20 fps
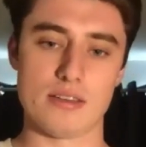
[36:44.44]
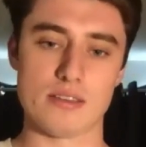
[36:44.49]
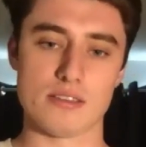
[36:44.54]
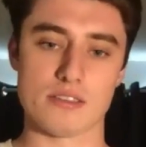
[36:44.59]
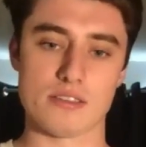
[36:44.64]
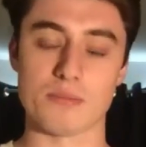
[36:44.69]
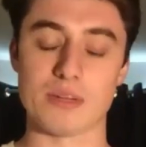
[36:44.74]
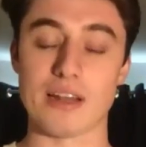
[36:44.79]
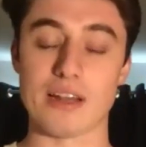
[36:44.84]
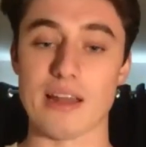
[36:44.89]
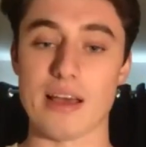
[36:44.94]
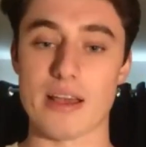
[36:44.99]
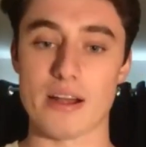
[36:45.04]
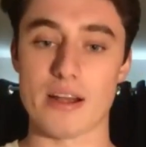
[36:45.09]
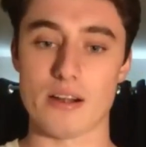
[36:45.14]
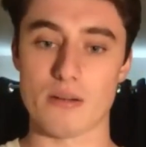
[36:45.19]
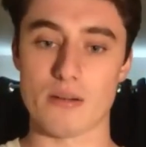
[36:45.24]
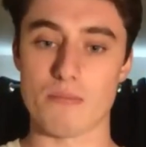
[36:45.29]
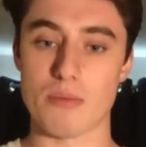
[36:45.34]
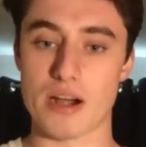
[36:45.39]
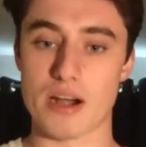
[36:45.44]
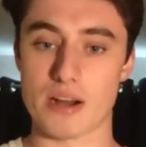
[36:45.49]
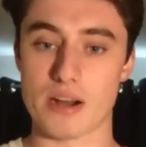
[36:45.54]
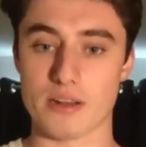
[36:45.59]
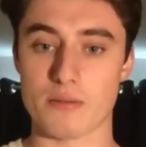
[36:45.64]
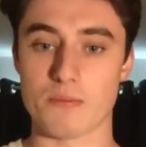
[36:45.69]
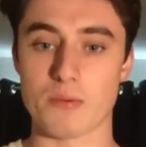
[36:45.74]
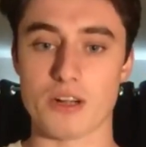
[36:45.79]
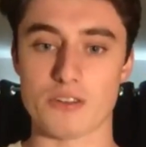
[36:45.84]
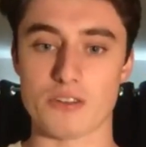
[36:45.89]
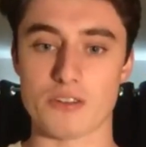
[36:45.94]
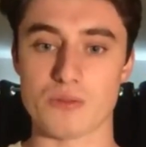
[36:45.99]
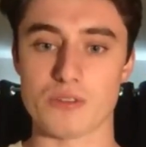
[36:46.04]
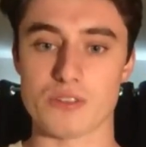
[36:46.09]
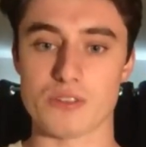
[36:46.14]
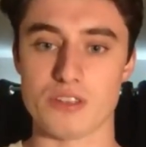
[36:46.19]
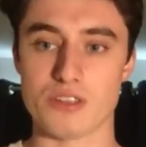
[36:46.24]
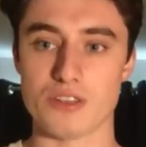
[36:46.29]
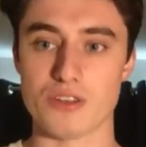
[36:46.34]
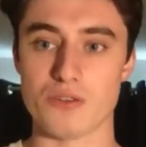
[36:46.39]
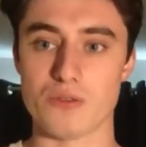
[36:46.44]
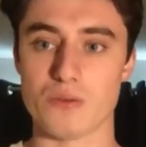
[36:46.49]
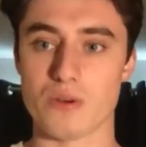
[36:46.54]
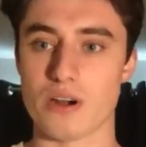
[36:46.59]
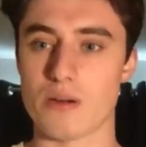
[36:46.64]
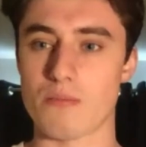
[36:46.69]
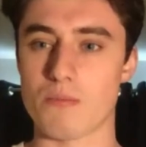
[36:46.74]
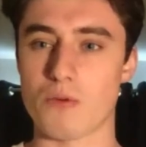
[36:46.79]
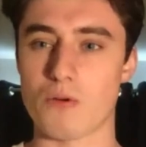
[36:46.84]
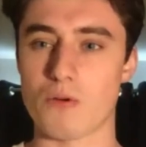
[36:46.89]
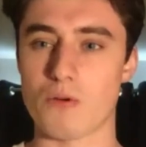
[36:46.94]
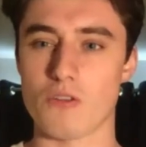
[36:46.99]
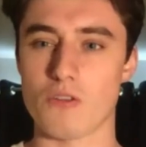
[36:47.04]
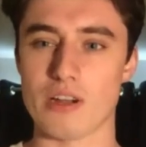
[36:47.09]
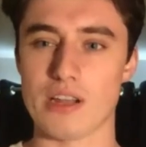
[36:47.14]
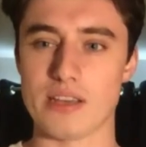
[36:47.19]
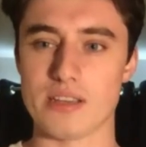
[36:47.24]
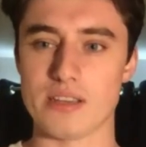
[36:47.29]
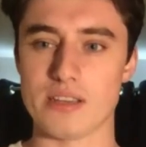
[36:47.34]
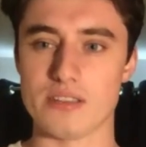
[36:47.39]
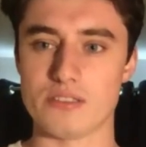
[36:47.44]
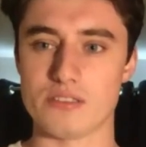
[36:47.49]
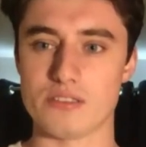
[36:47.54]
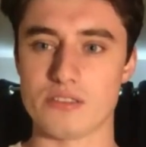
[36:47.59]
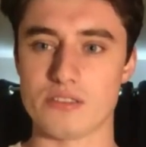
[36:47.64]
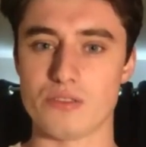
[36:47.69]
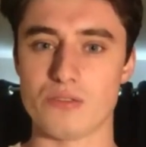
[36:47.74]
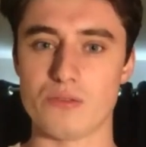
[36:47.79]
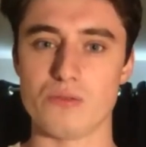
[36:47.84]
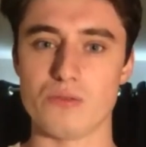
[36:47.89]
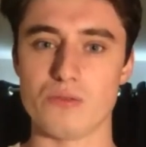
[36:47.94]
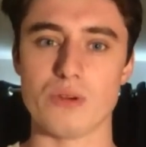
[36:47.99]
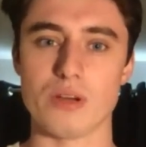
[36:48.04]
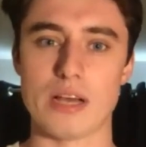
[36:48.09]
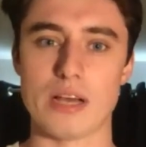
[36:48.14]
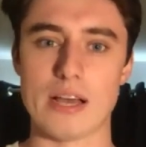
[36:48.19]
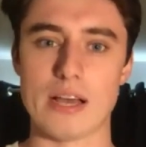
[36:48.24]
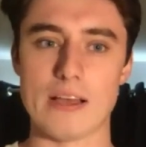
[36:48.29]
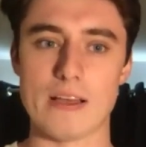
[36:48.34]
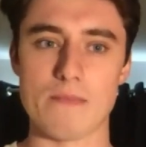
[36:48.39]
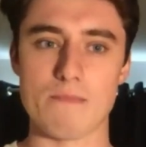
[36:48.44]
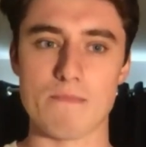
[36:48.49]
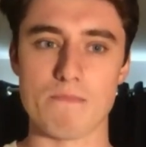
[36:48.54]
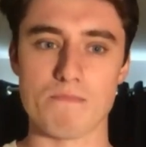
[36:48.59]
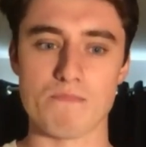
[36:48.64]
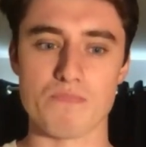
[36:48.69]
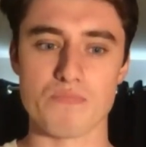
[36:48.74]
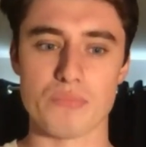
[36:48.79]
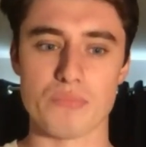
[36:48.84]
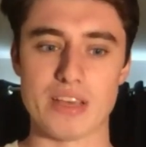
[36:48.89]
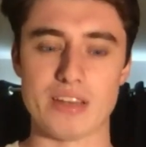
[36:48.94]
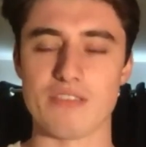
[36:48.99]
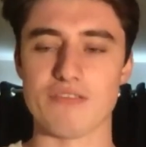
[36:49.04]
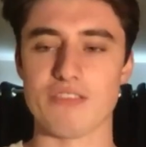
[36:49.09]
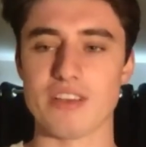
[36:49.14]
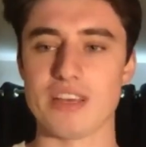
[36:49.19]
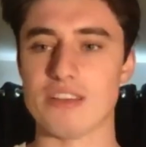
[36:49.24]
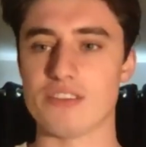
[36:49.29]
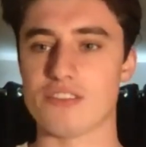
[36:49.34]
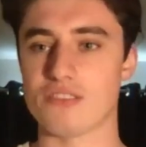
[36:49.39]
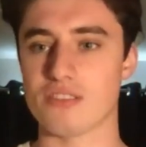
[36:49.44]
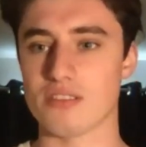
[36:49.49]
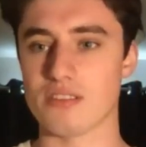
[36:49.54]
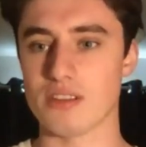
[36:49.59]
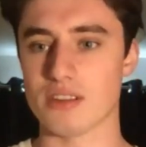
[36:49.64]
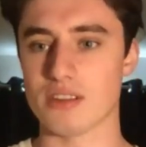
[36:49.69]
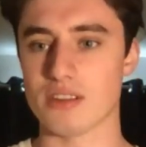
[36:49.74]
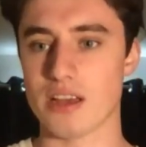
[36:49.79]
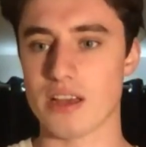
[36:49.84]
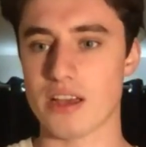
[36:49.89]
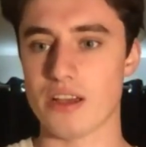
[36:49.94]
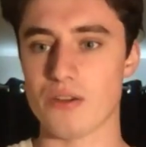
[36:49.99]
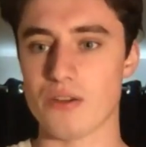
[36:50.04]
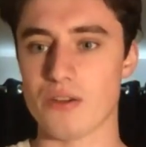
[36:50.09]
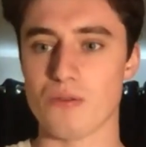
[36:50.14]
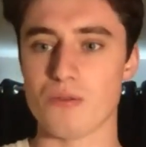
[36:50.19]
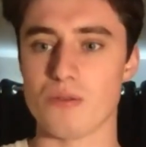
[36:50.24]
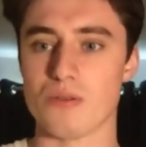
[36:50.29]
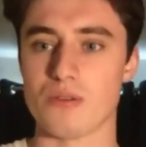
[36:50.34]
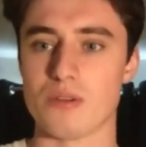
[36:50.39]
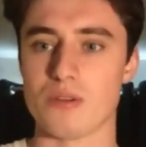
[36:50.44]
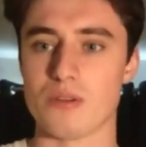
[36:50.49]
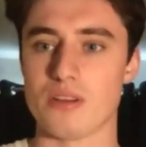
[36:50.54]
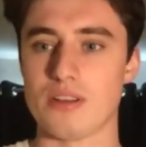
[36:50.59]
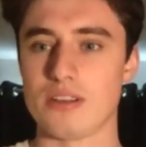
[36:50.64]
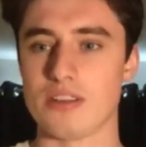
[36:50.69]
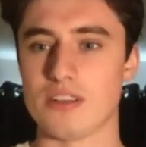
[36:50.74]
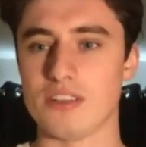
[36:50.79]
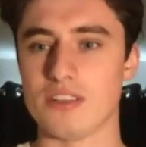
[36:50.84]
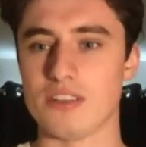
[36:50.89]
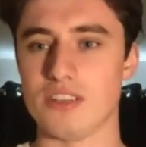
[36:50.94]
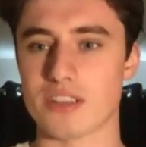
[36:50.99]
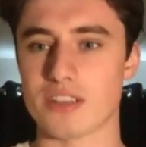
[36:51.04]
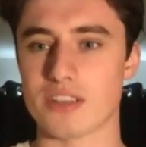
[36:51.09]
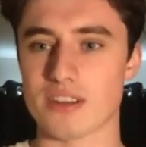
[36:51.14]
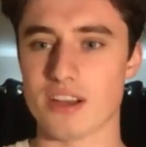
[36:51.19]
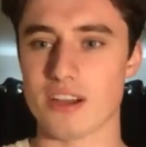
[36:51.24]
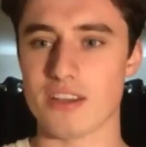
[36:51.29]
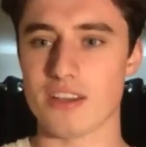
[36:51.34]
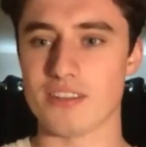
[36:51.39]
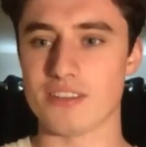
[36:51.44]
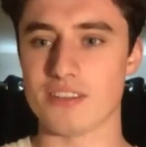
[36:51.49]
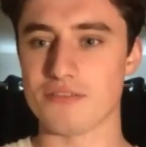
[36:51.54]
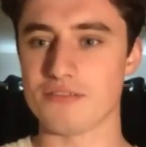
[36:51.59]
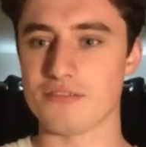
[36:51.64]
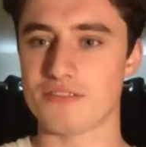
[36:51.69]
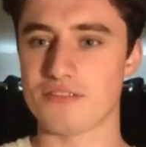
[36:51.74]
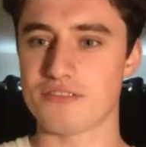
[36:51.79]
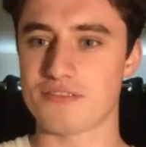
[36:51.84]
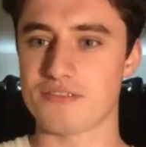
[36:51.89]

some of the later marketing modules you do are more related to um, innovation and how you can kind of